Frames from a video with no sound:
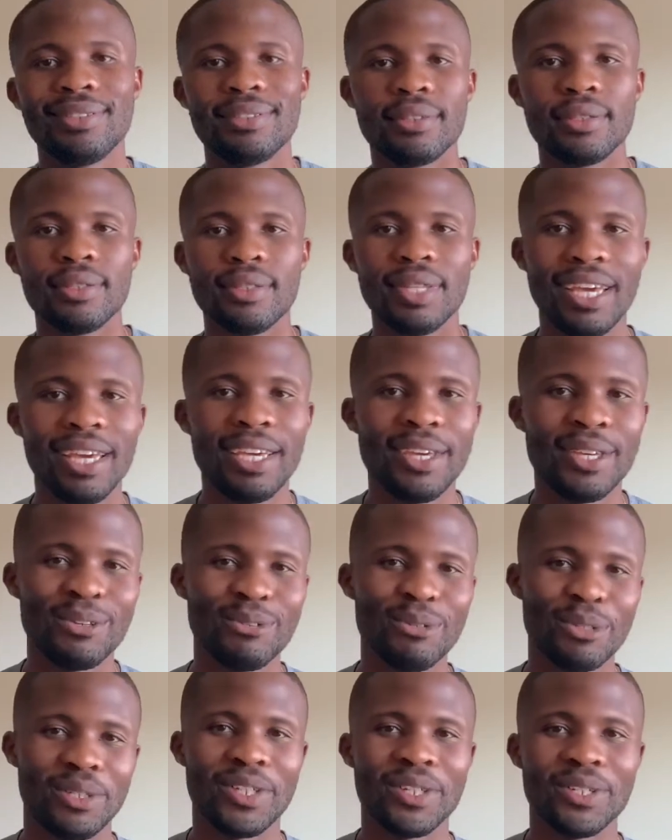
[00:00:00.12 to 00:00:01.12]
Hey,
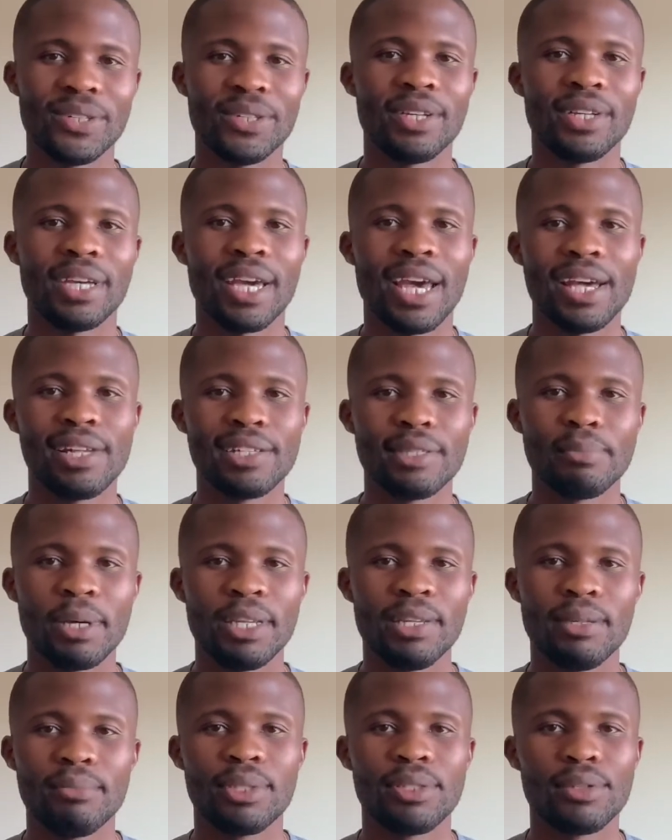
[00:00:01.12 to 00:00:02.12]
what's going on, guys? My
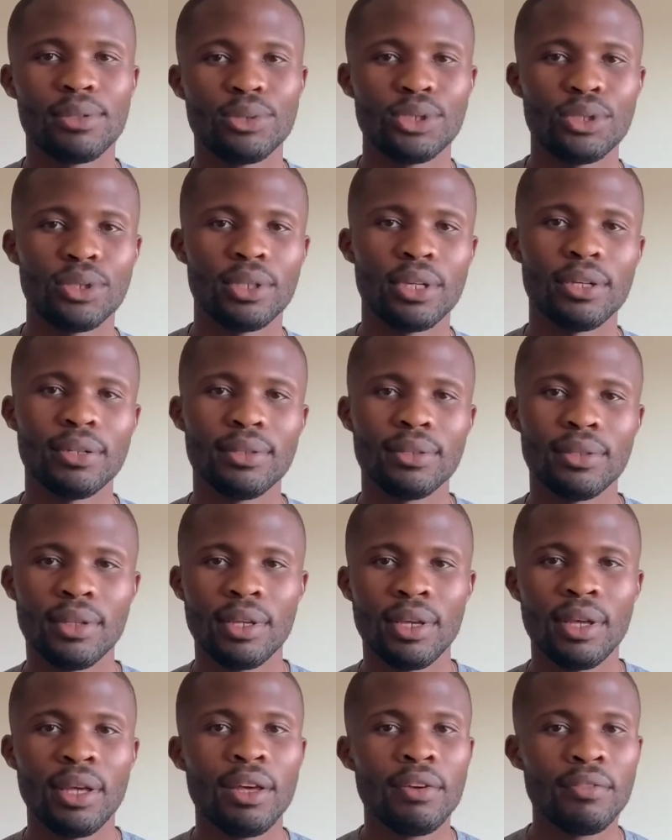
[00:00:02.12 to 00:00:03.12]
name is Sochuko.
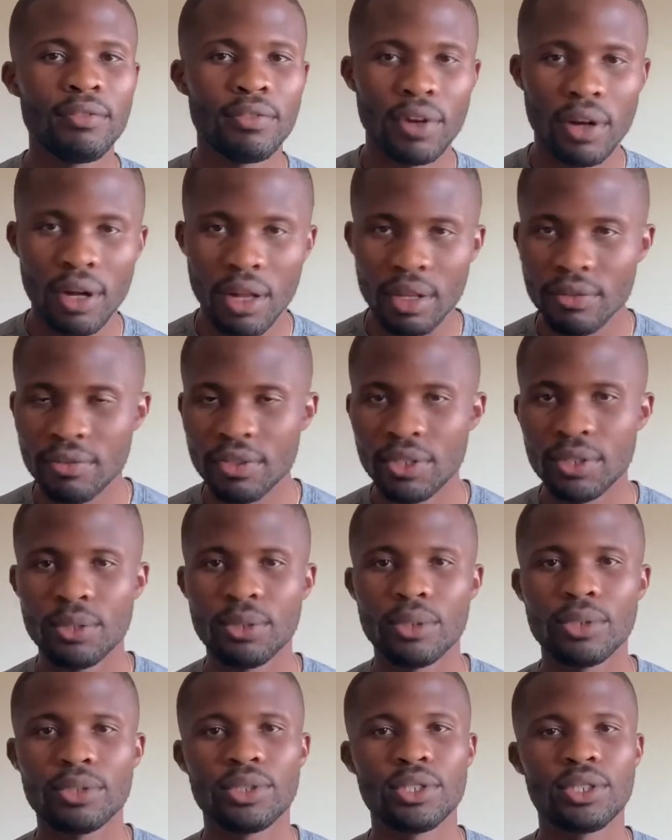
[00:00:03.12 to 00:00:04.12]
For all of you who
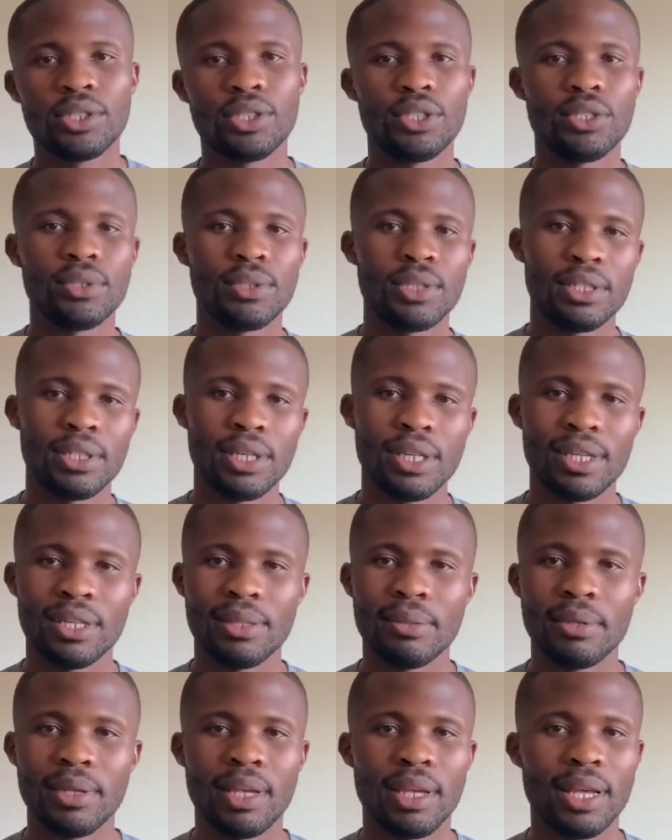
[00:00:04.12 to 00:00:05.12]
are just tuning in,
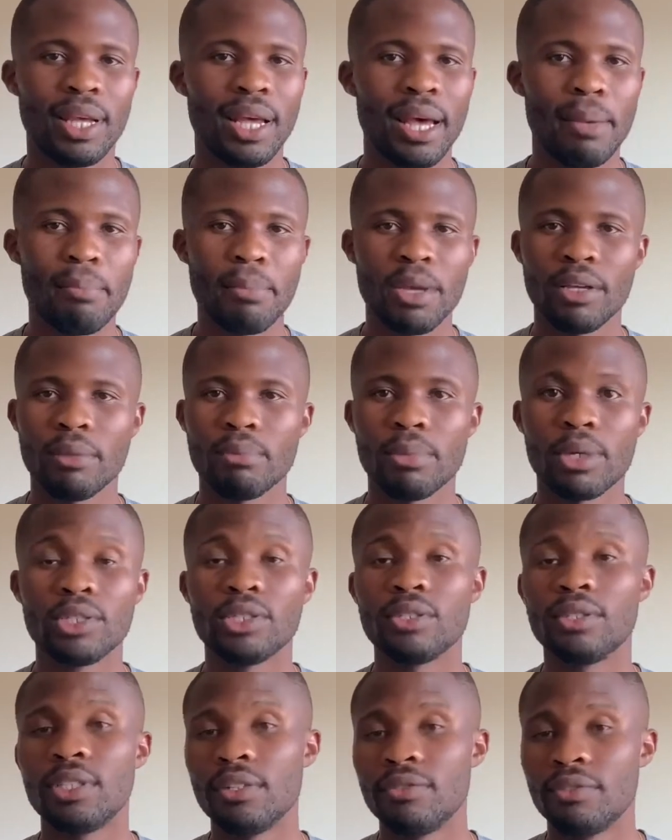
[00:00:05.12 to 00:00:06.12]
I make a bunch of
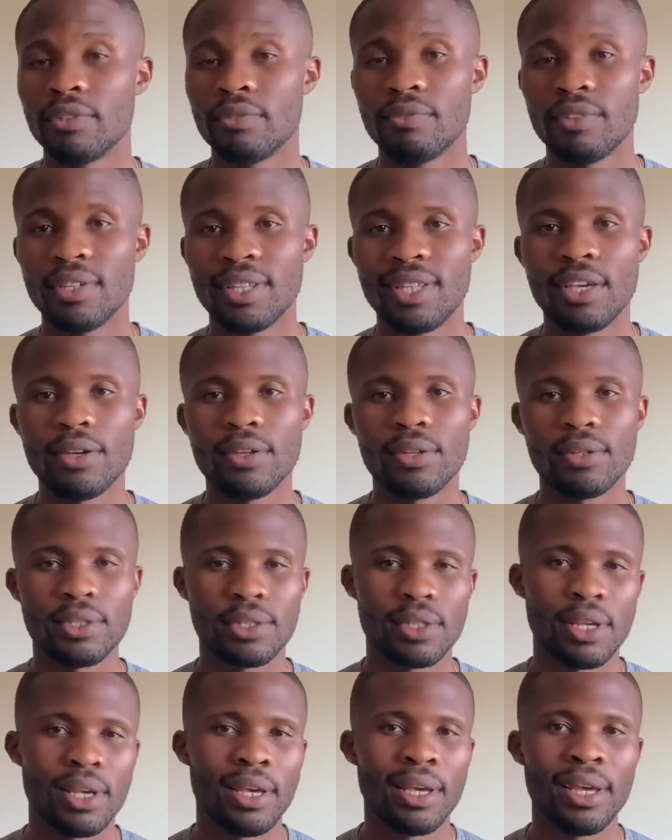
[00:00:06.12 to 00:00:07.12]
different videos.
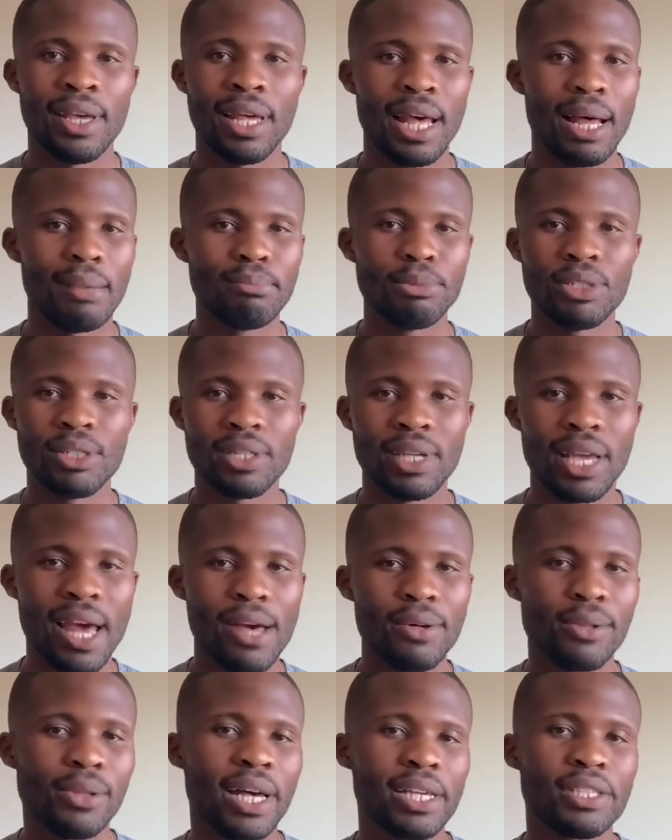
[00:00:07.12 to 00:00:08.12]
I'm just a guy
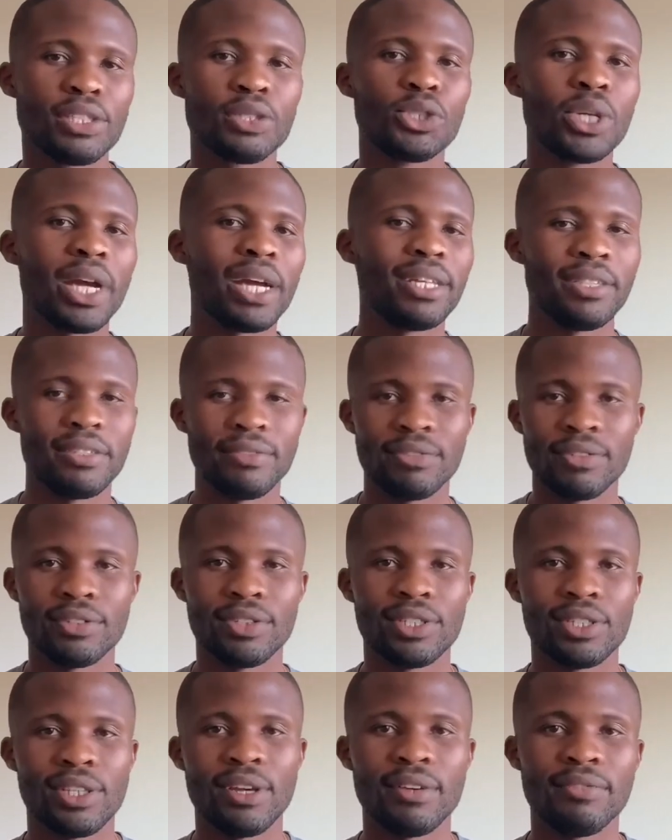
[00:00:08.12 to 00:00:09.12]
who likes to try different
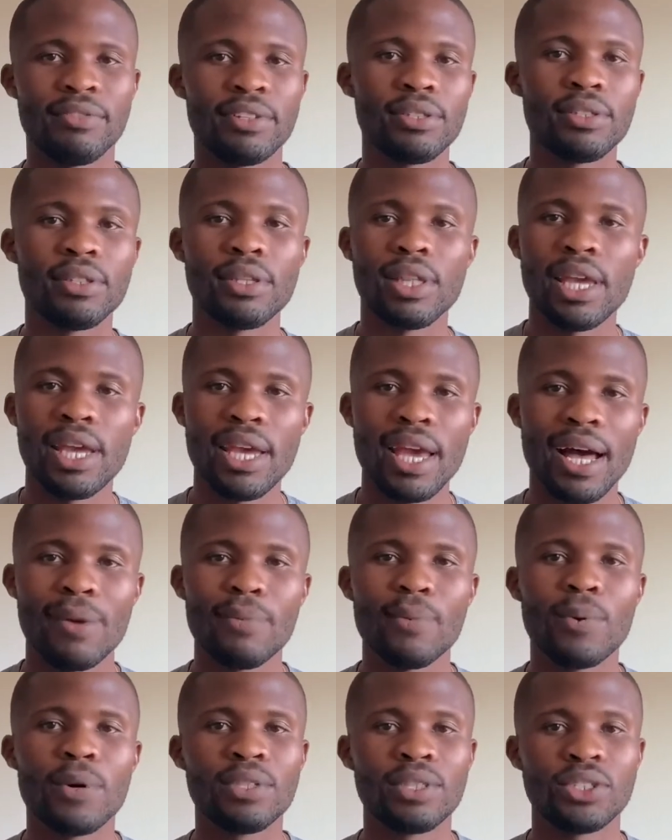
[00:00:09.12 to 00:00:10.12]
stuff, and today I
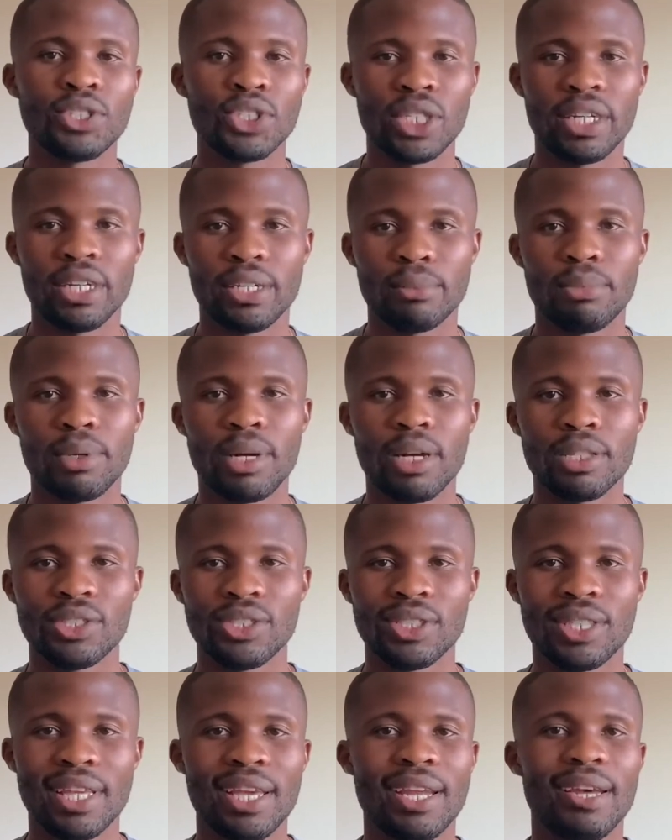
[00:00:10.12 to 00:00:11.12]
want to share a project
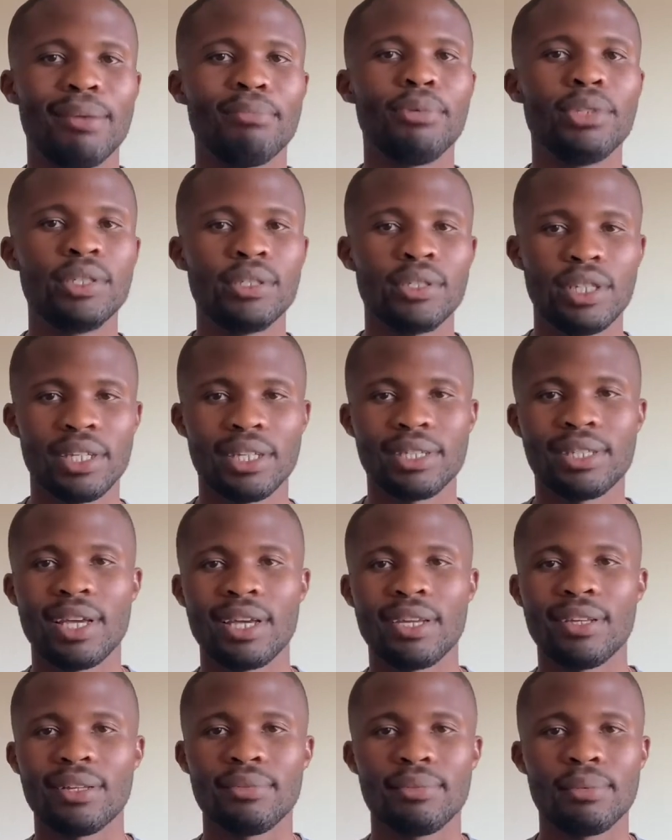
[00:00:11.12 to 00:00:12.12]
that I'm really
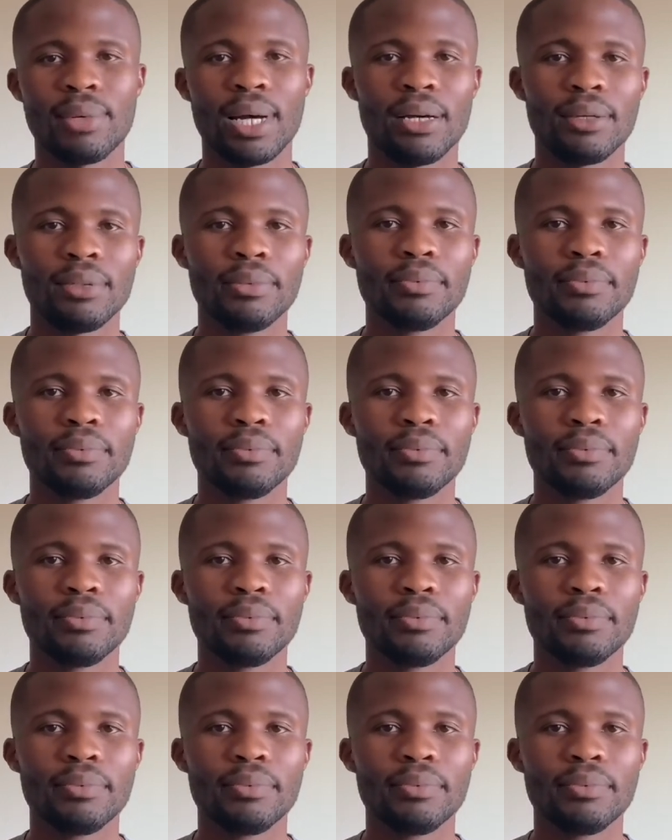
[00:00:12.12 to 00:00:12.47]
excited about.